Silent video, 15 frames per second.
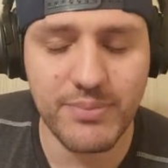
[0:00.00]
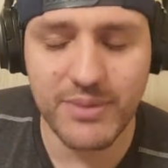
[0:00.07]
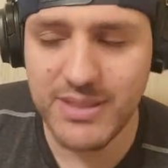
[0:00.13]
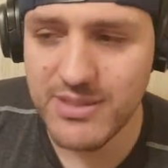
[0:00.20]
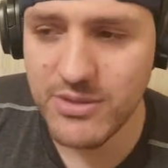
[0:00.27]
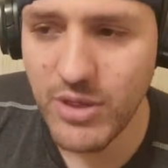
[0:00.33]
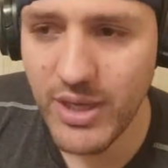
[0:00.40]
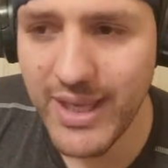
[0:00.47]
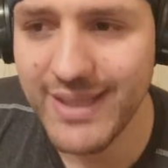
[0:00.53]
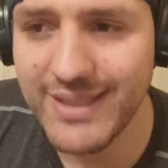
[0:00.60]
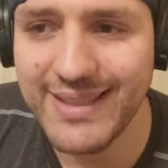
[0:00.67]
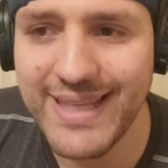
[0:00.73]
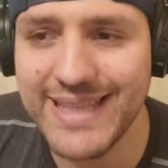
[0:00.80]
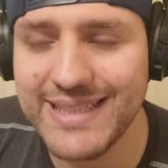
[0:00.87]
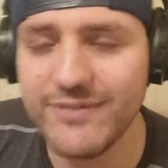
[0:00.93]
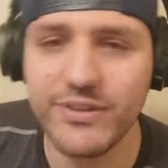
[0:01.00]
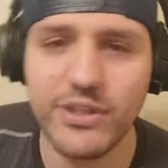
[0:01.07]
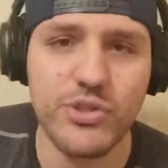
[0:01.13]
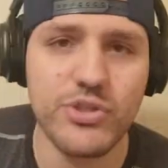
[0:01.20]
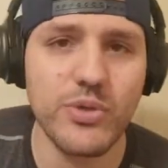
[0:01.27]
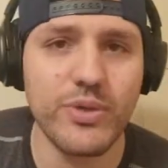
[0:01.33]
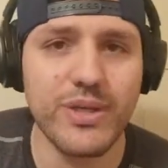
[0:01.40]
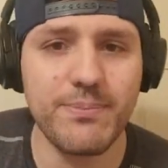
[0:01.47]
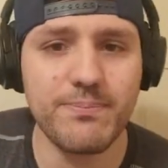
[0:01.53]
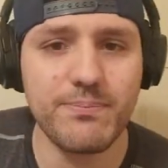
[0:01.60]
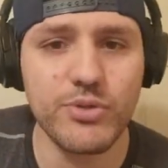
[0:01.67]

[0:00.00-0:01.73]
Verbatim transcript: please go ahead and like the video so we can